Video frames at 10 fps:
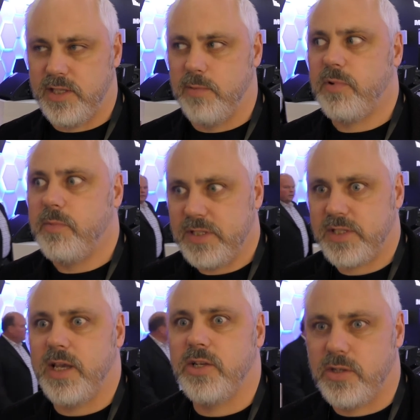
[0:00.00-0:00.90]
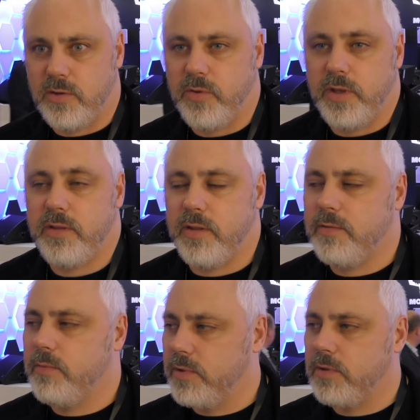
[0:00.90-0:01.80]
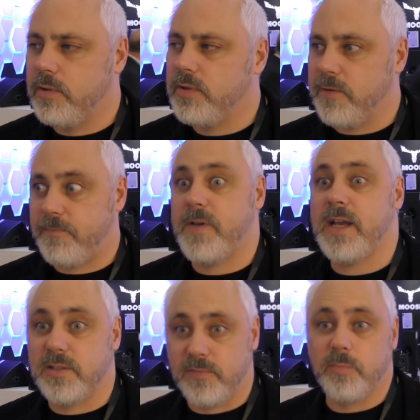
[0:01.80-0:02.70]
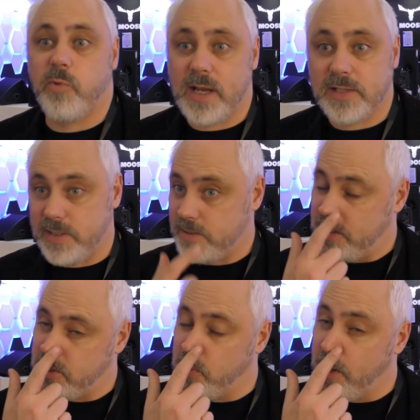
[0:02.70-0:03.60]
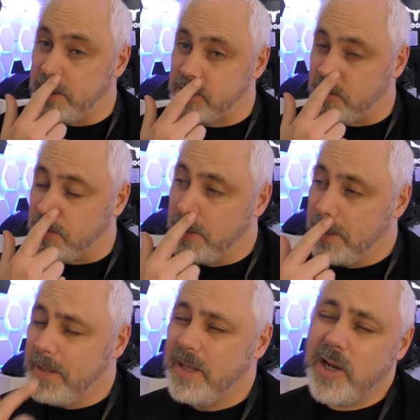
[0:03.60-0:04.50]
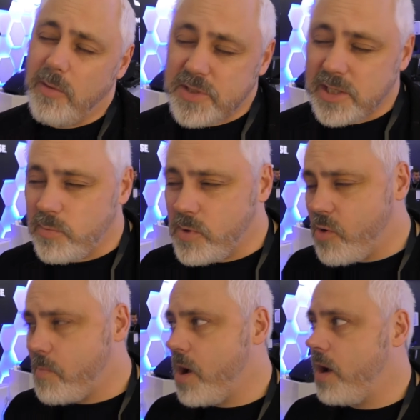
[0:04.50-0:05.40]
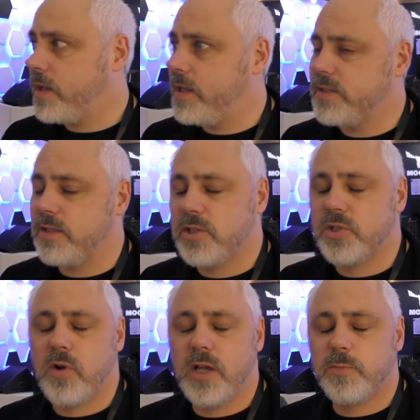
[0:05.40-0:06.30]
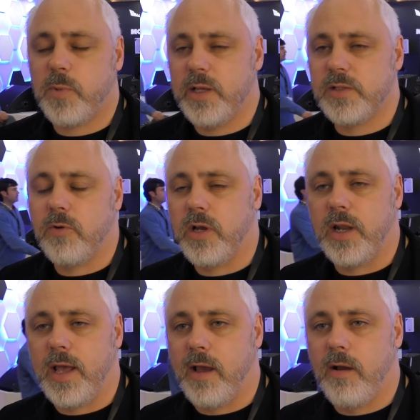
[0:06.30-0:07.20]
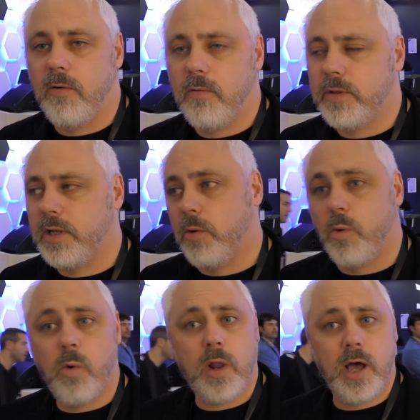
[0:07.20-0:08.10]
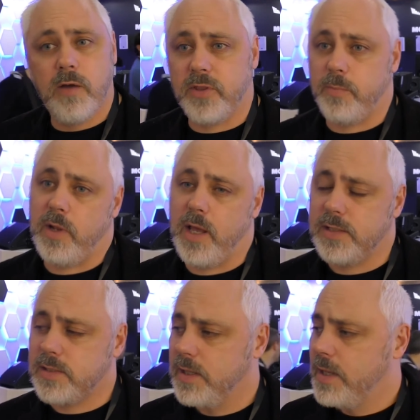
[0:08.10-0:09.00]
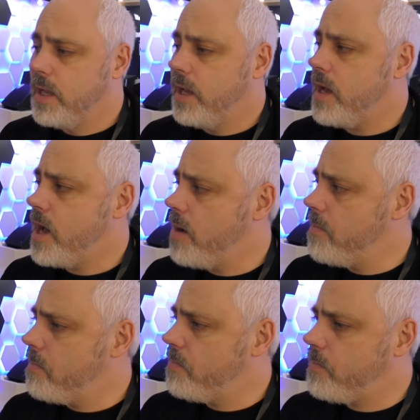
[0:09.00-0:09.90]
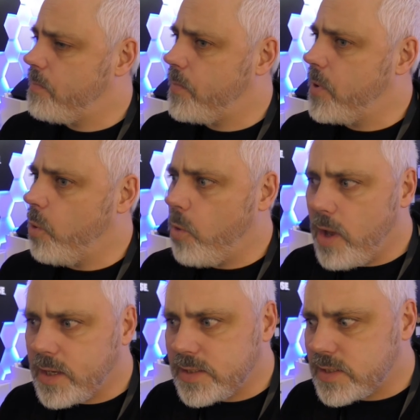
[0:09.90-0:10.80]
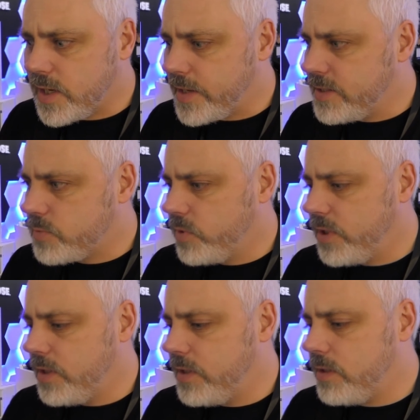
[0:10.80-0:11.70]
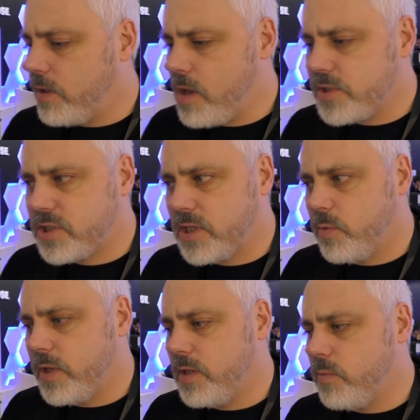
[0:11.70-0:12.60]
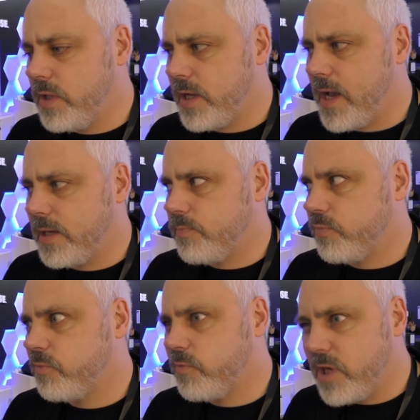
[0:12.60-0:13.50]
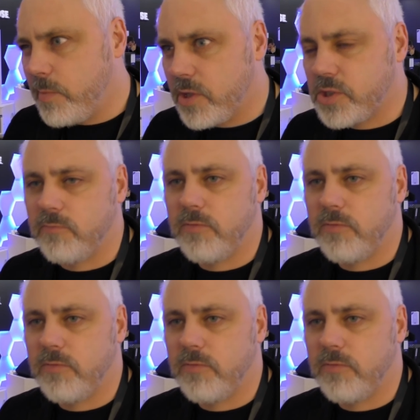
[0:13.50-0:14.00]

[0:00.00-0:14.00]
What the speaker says: implementation or the effect of the Brexit situation. And obviously the world market is in a strange place right now, all over the place. But all I can say is last year we had pretty much a